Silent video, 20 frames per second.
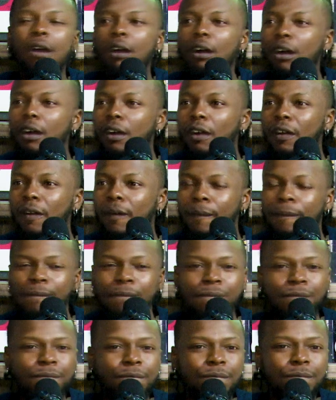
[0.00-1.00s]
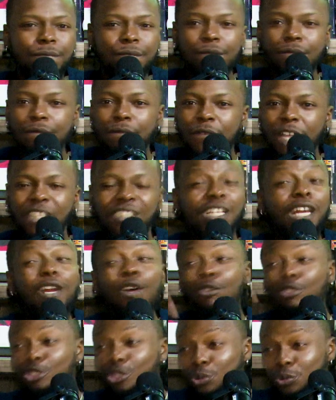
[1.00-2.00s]
shout
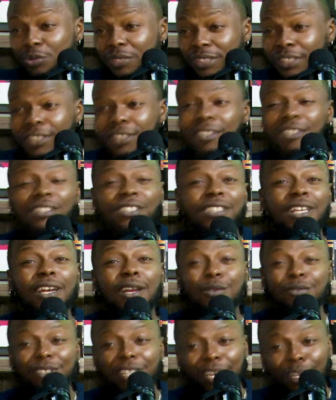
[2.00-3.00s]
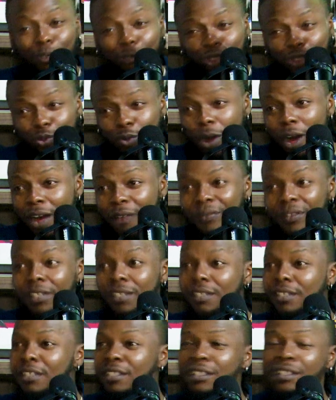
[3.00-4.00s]
out UC, shout out Deco Suave.